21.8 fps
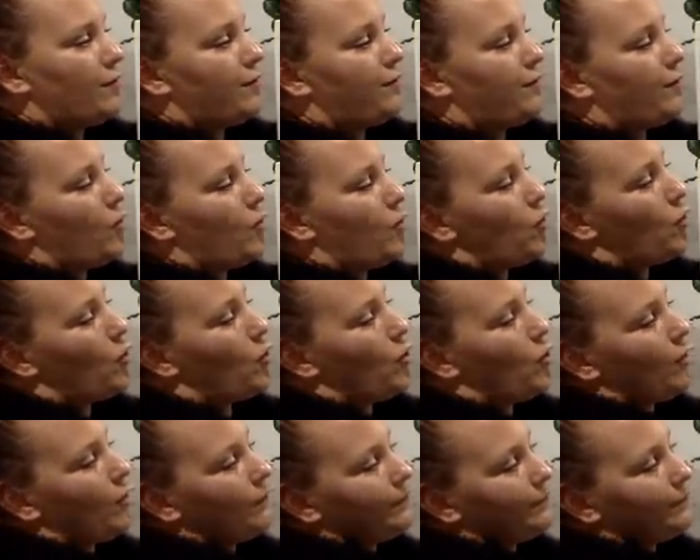4.
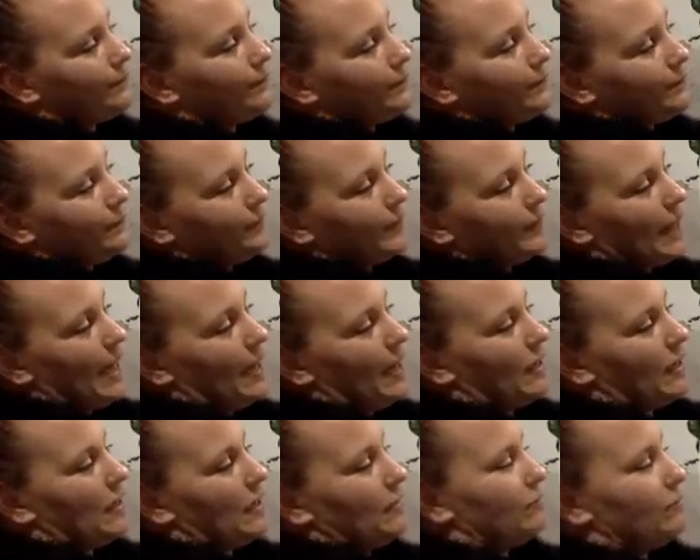
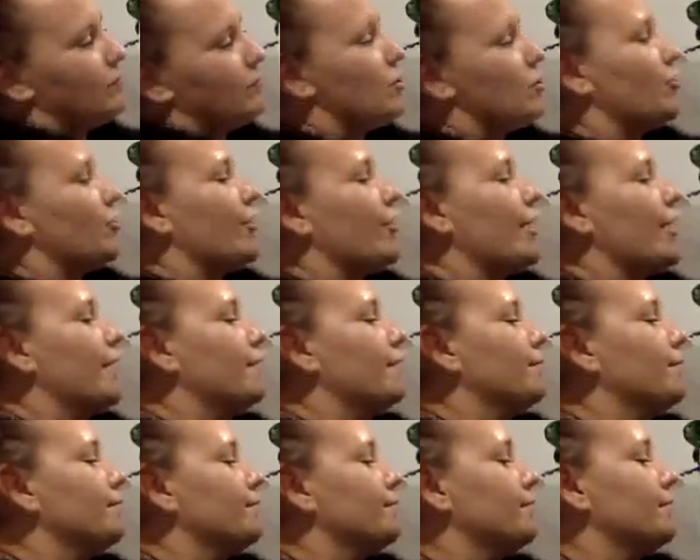Counting, not
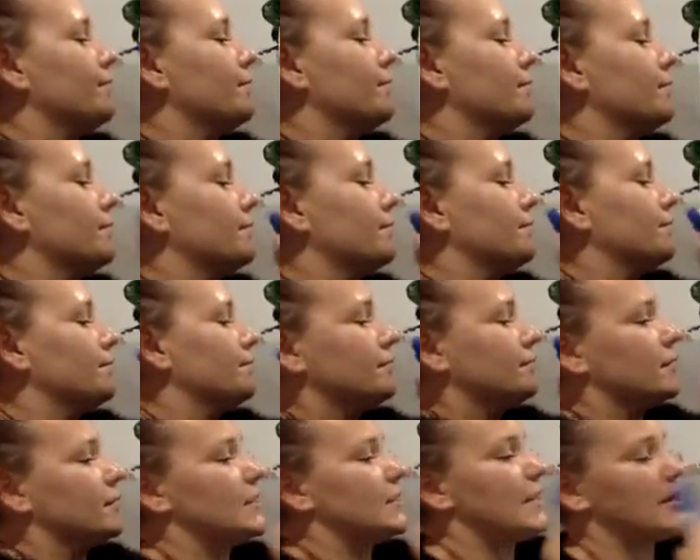great.
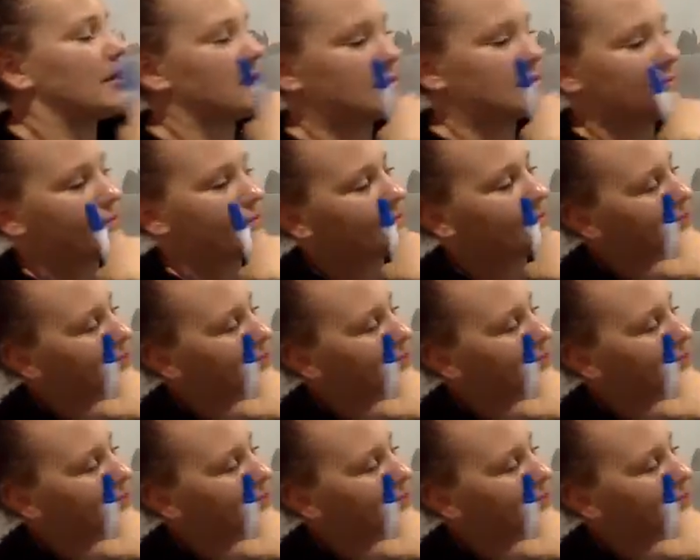6.